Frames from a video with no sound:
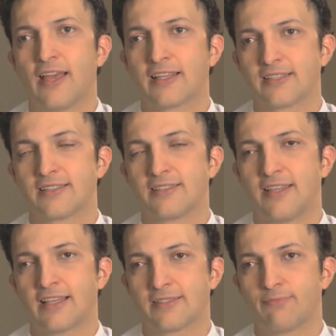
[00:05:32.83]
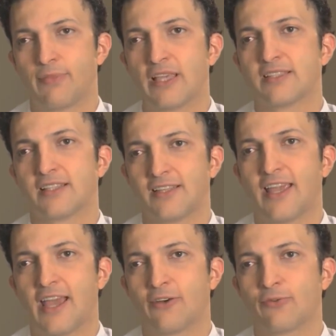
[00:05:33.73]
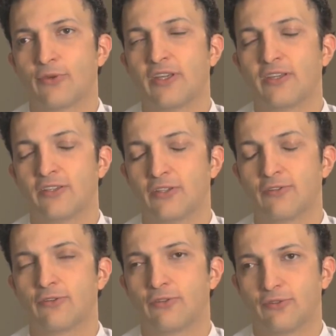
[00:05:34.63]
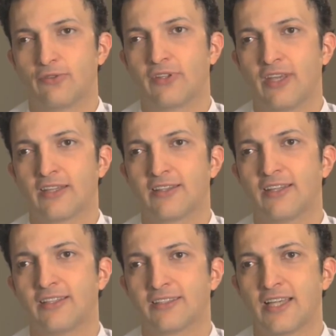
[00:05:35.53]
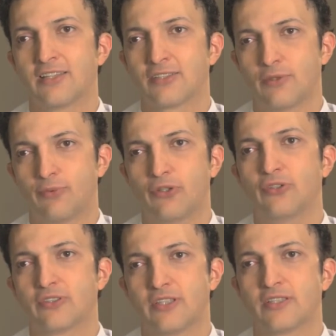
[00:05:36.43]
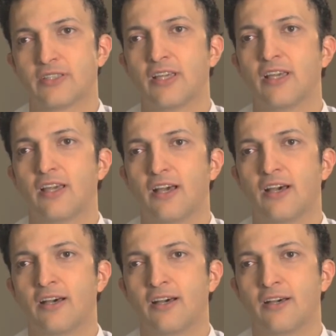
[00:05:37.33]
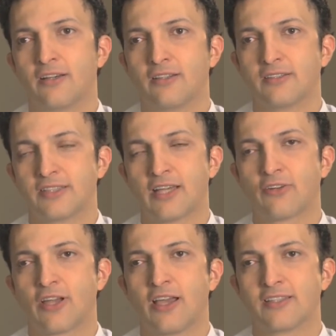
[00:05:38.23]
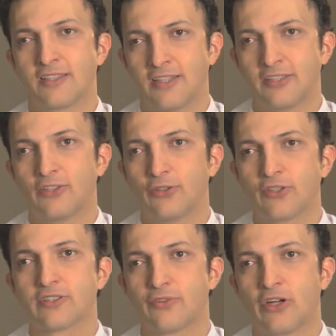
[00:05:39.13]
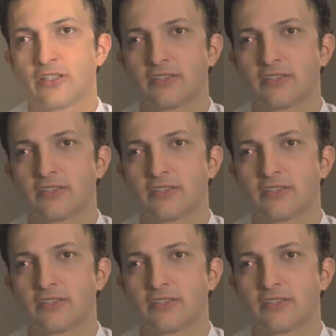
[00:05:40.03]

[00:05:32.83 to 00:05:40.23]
that's basically how we get the cells to produce this cytokines and interleukins for